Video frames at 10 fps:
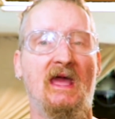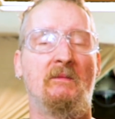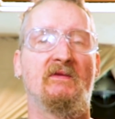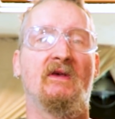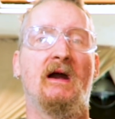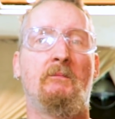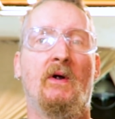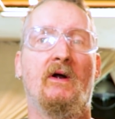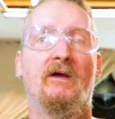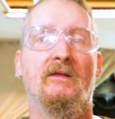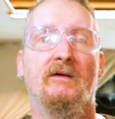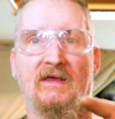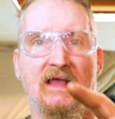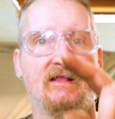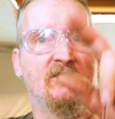Amazon part,
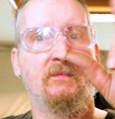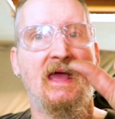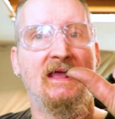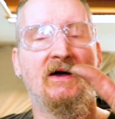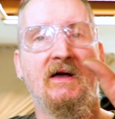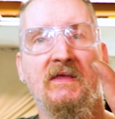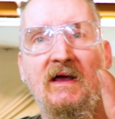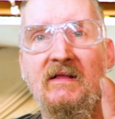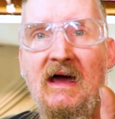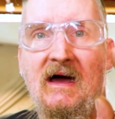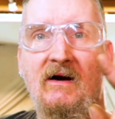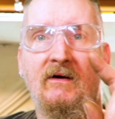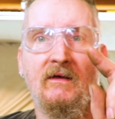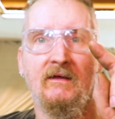I got Spain on there now,